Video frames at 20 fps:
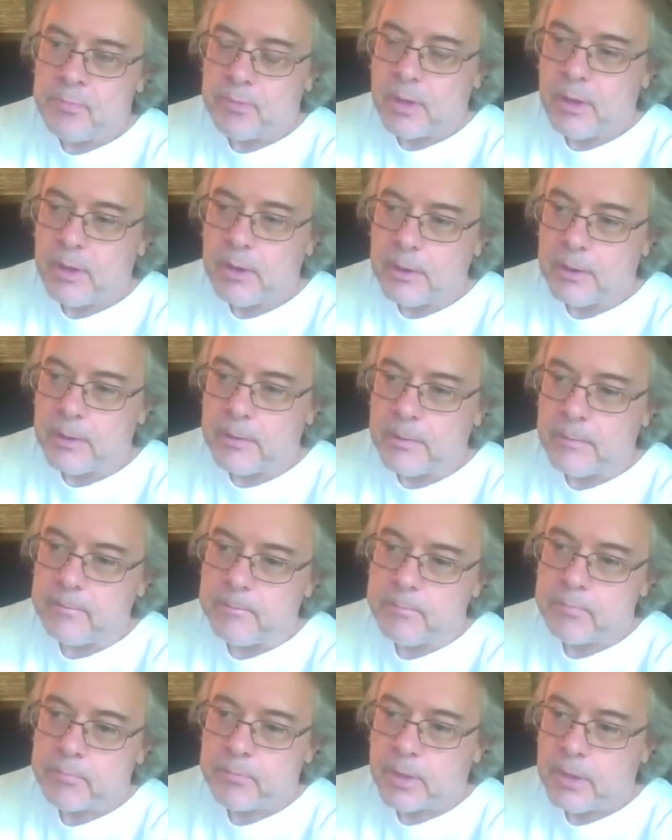Um,
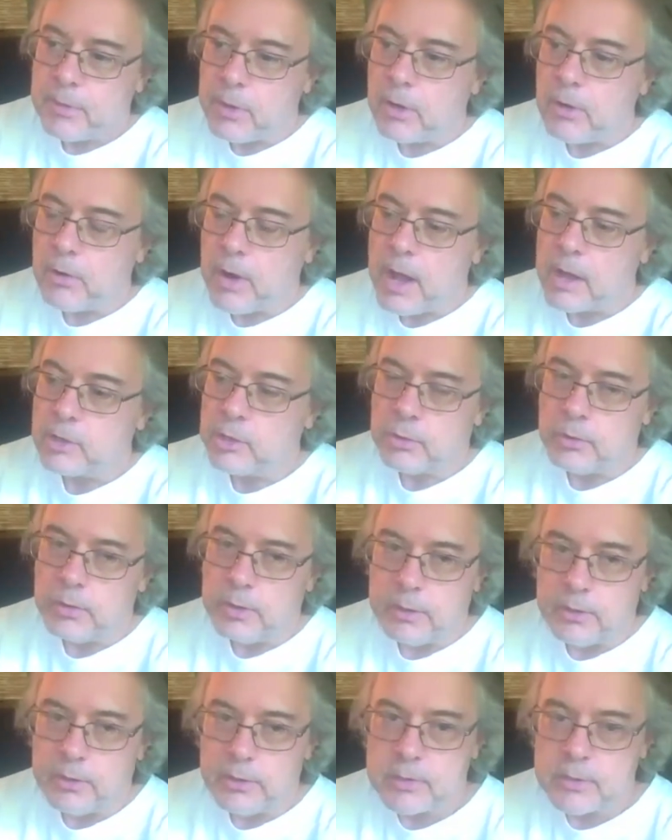there are actually,
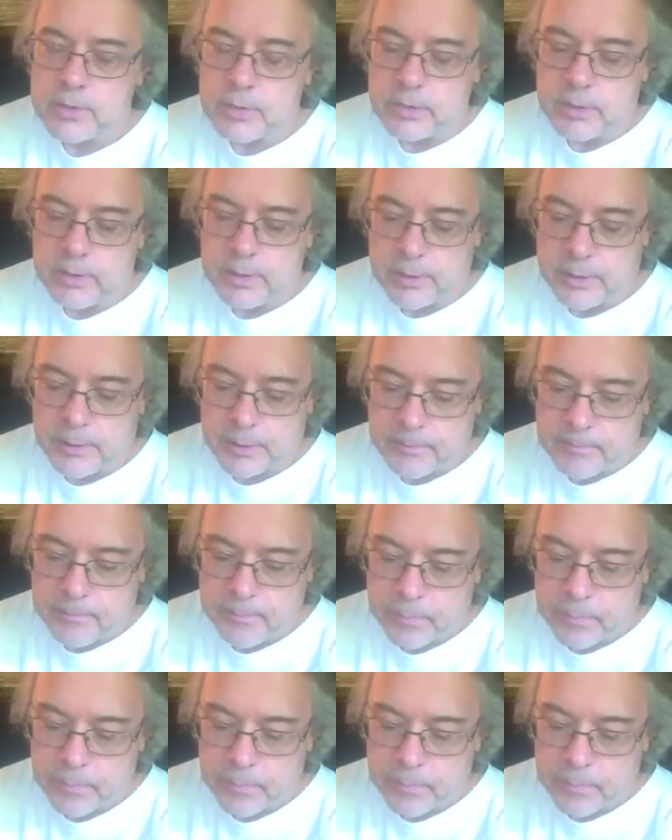this is in uh,